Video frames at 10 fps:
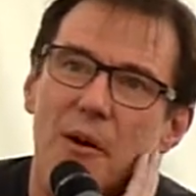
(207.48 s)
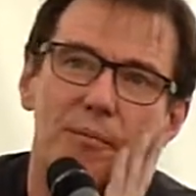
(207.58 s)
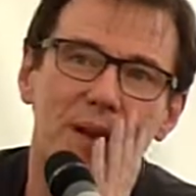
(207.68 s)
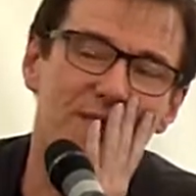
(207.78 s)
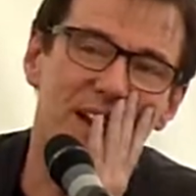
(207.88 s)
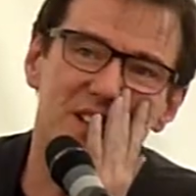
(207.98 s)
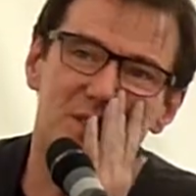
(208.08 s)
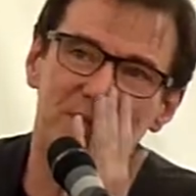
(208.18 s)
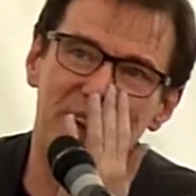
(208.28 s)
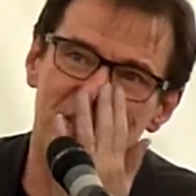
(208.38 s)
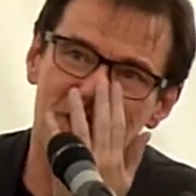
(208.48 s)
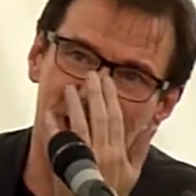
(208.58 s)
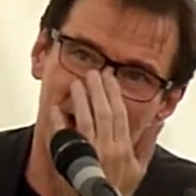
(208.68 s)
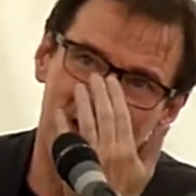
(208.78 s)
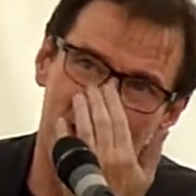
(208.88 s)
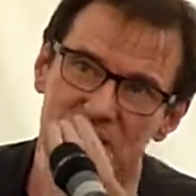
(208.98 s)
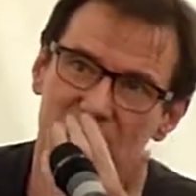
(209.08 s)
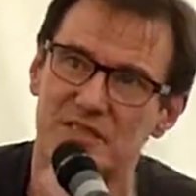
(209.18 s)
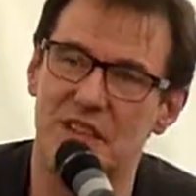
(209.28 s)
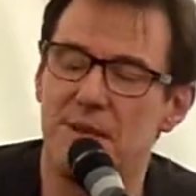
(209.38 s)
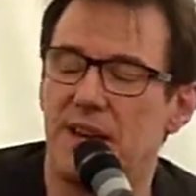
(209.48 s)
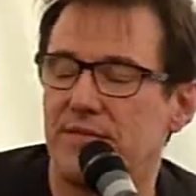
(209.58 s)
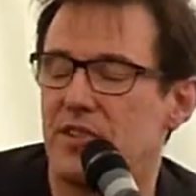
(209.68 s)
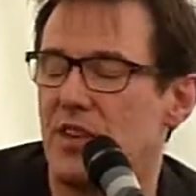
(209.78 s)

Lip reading: But Factory kind of got themselves in a bit of